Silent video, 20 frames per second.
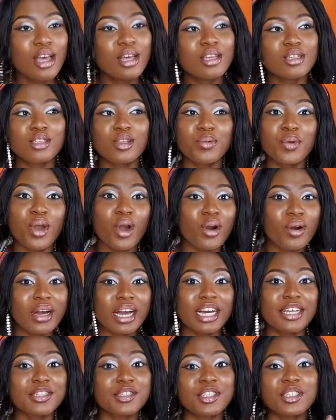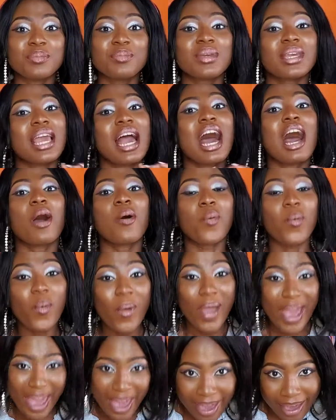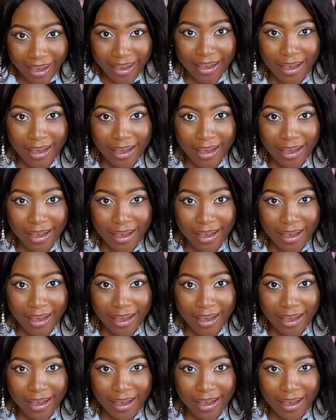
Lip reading: so we all can just be aware.